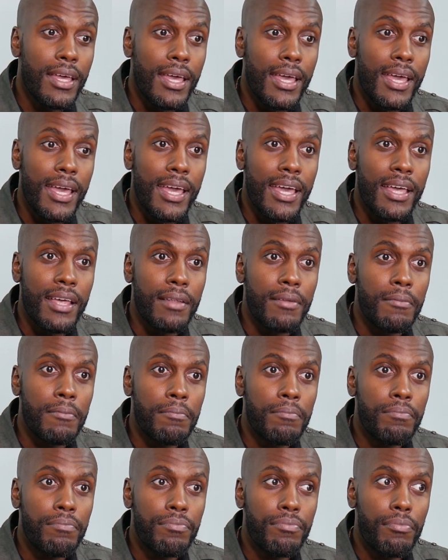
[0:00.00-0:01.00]

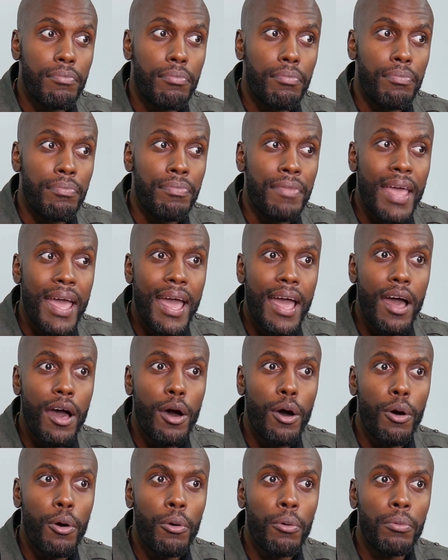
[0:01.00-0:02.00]
and
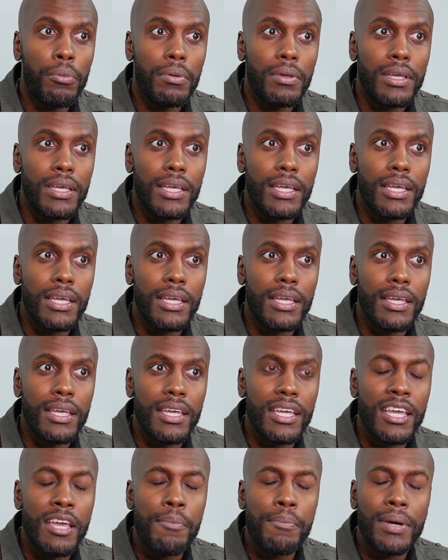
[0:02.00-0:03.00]
now
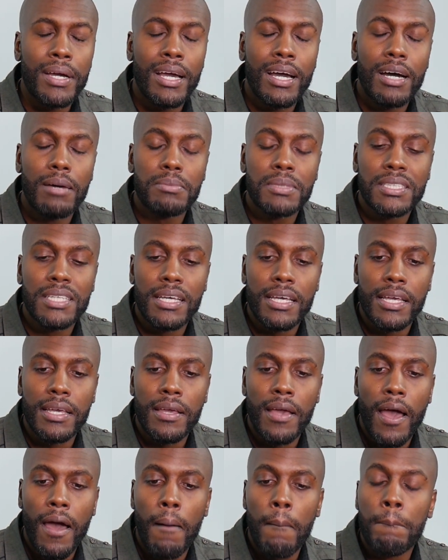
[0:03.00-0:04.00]
it becomes
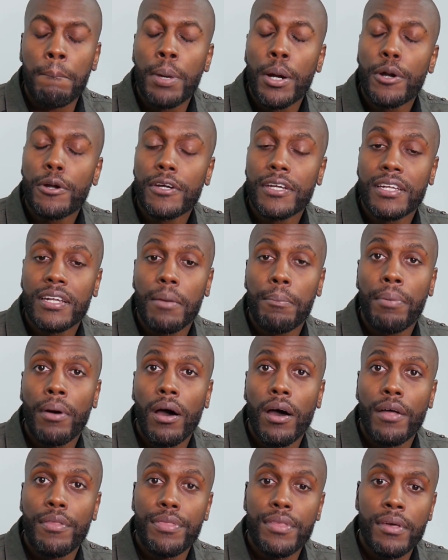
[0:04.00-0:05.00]
a, a burden
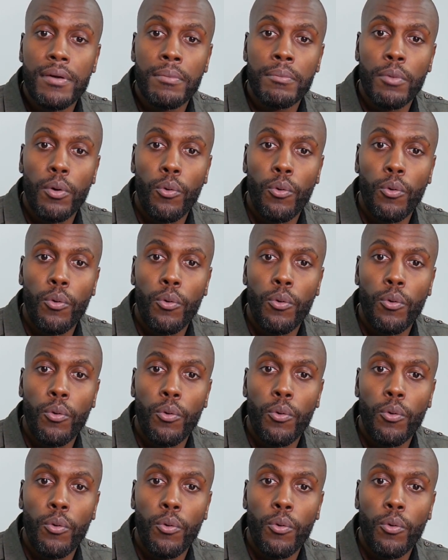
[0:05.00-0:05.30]
upon them